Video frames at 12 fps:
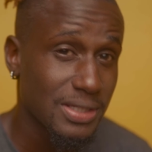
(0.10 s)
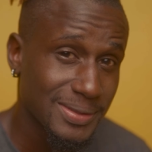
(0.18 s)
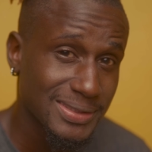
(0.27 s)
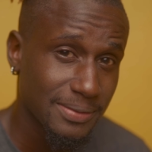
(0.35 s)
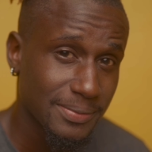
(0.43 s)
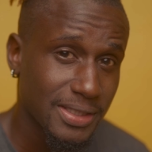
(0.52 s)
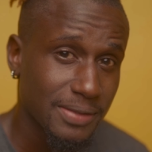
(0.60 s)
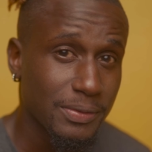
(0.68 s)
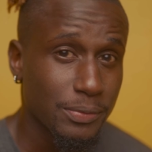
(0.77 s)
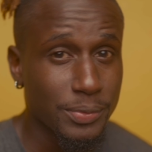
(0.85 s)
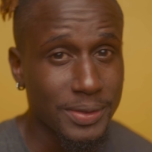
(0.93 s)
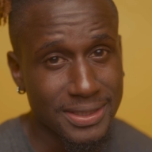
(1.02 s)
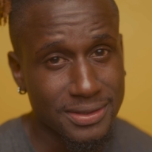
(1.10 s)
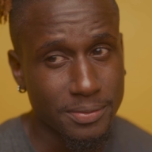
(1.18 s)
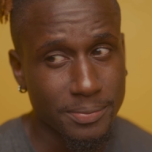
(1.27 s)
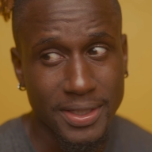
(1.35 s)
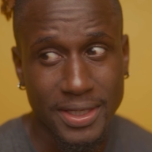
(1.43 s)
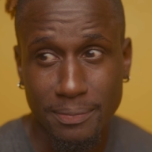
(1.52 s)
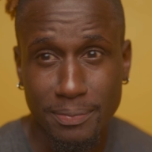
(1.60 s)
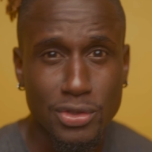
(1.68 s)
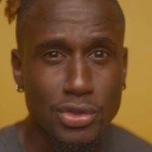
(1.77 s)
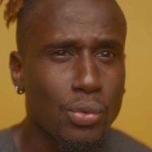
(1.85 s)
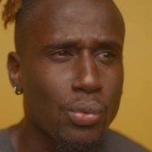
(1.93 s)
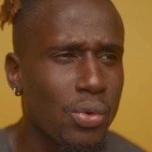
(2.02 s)
time and time again, people have been asking me, hey
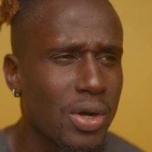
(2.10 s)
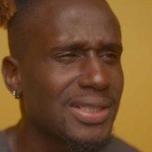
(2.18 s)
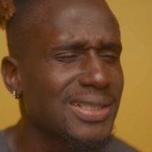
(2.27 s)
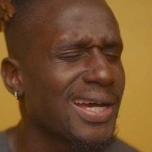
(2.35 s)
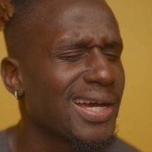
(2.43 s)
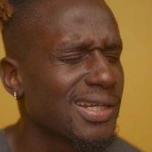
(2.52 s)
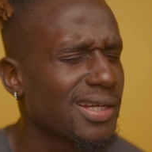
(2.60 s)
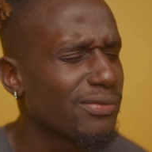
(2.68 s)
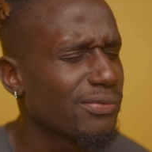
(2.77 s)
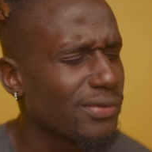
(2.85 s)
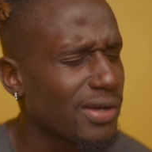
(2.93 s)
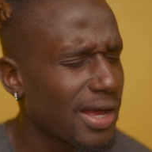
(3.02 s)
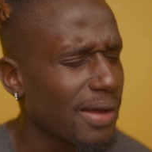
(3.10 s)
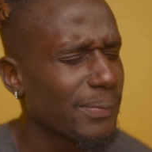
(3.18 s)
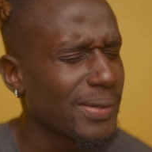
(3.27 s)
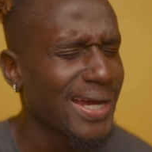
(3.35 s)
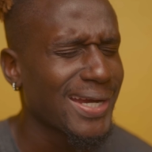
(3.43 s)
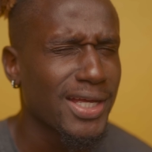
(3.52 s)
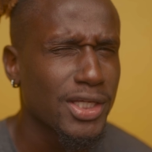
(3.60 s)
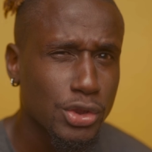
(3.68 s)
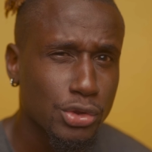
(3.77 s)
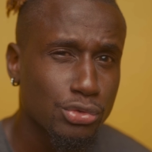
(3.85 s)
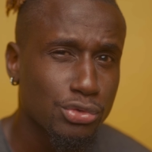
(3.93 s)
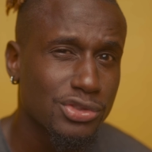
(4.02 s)
Pedro, what kind of app can I
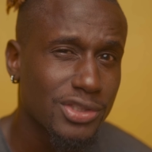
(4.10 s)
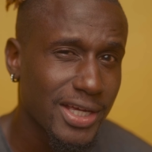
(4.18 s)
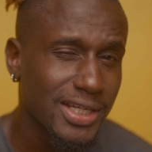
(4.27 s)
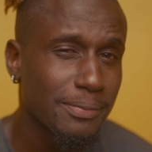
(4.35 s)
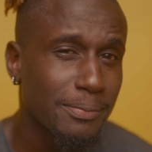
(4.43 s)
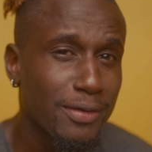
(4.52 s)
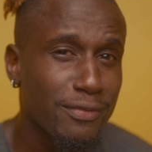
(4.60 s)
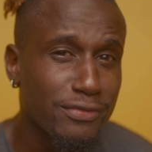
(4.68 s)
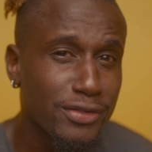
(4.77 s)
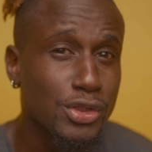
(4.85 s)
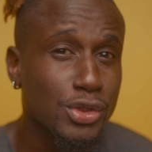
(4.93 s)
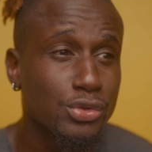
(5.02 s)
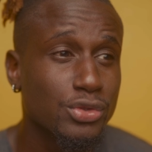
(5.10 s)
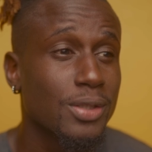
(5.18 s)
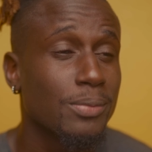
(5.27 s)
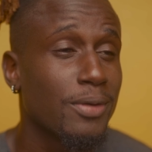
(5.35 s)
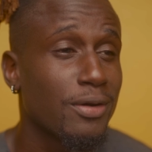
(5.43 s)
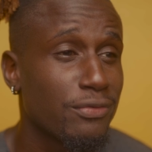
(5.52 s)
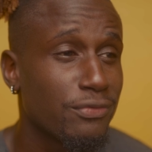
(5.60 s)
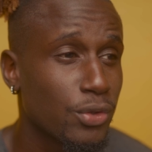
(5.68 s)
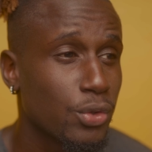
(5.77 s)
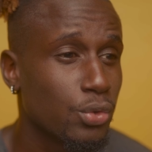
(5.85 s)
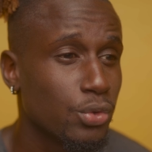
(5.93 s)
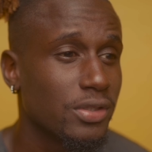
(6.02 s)
use to edit my videos on my
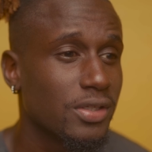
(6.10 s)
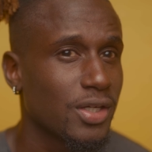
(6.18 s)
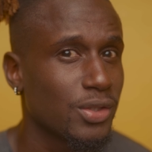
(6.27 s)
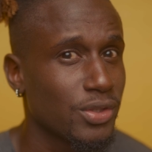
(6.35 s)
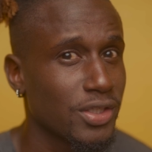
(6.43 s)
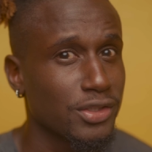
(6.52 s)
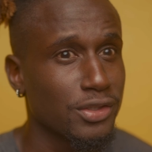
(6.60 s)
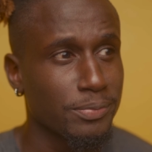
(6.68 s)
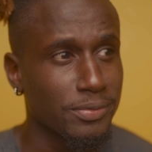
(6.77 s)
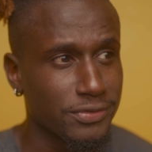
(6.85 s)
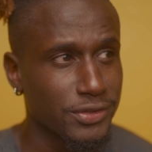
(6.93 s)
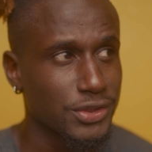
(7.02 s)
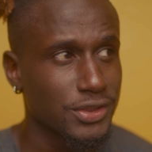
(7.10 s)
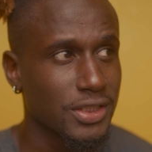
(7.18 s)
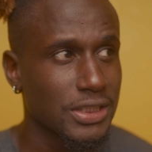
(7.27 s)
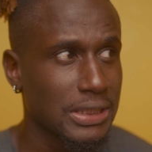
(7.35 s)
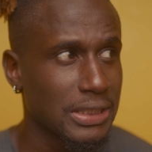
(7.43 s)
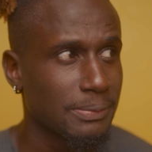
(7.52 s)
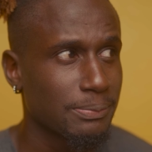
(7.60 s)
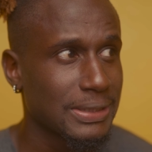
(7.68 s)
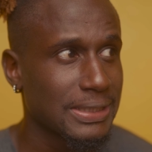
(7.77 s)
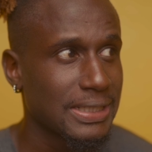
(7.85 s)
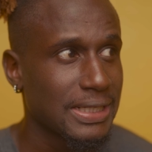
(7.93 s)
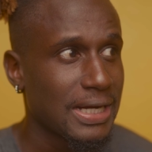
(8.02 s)
phone? I know that you're a professional and thing,
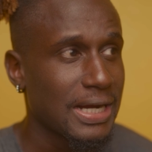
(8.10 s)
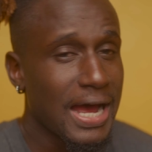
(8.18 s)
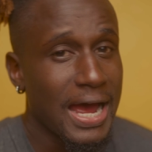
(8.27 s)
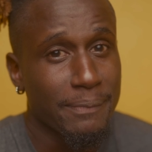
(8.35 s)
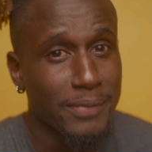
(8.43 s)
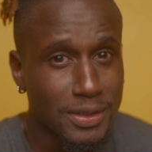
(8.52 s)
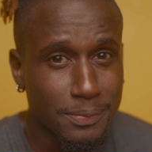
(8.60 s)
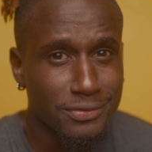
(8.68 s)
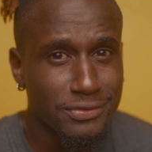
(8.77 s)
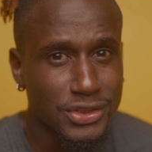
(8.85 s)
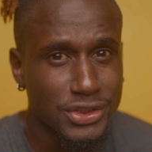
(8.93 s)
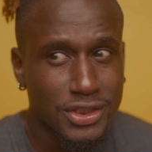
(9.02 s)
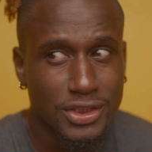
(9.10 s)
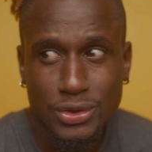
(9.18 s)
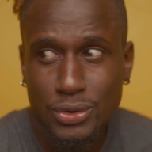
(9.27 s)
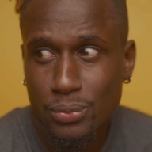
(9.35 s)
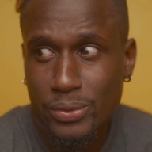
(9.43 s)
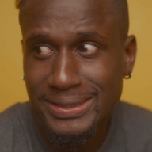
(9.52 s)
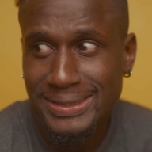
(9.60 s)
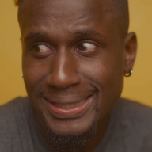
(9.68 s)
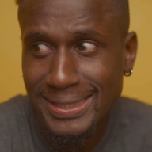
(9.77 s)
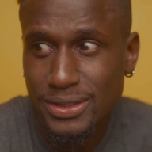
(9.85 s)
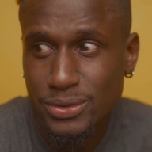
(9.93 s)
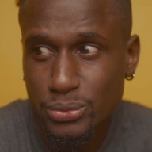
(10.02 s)
but I'm not a professional, so what
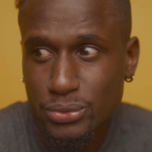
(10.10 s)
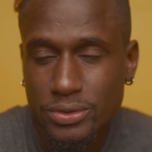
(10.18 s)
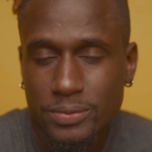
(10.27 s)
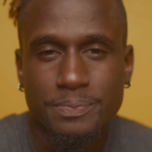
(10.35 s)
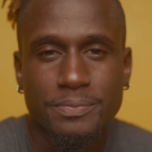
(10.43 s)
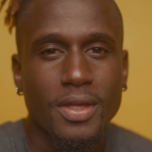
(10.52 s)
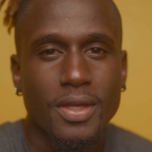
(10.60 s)
can I use?